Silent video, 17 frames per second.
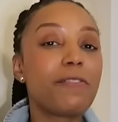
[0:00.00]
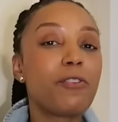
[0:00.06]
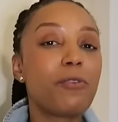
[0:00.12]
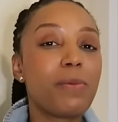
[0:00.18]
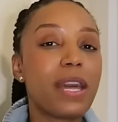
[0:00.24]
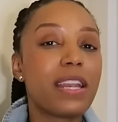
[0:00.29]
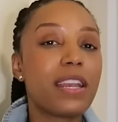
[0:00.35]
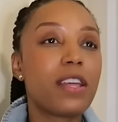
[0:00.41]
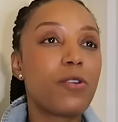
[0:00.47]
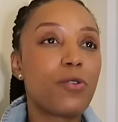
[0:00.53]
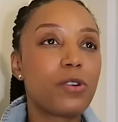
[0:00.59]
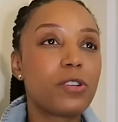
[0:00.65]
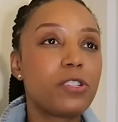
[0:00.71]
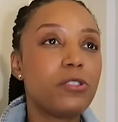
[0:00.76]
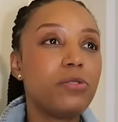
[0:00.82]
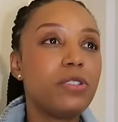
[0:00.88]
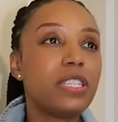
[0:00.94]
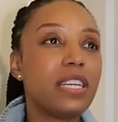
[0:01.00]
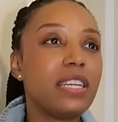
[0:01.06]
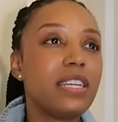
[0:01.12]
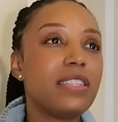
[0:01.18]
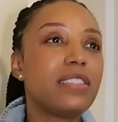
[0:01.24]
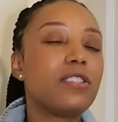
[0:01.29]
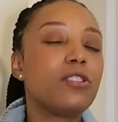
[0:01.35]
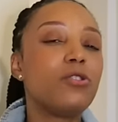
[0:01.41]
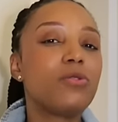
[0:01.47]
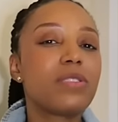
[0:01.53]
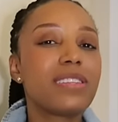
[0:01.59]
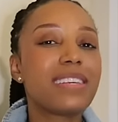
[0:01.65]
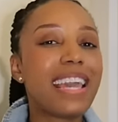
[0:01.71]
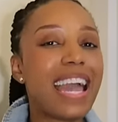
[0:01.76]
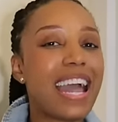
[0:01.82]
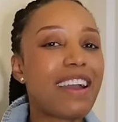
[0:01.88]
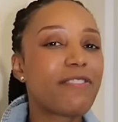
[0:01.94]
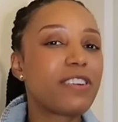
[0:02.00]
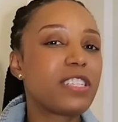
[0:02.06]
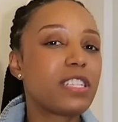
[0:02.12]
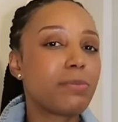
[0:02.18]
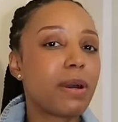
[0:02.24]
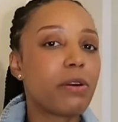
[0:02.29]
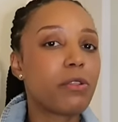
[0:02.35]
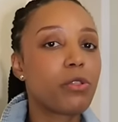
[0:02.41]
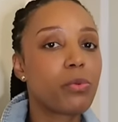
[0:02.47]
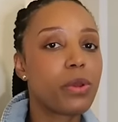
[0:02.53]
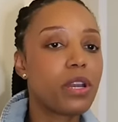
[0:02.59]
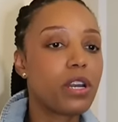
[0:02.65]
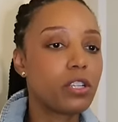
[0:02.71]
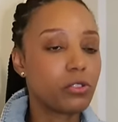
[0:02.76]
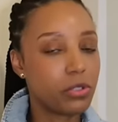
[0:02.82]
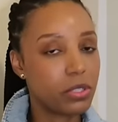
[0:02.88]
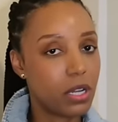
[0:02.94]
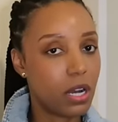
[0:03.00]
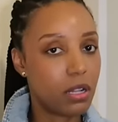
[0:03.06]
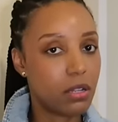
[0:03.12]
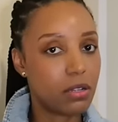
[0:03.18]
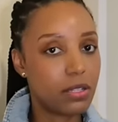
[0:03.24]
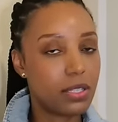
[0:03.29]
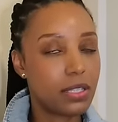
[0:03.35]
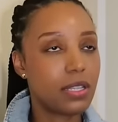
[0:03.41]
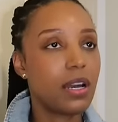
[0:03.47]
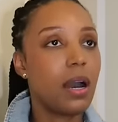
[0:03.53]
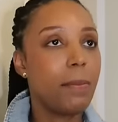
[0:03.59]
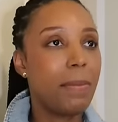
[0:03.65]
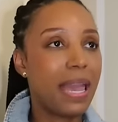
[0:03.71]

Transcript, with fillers: of humanity horseshoe jeans usually average about $300 a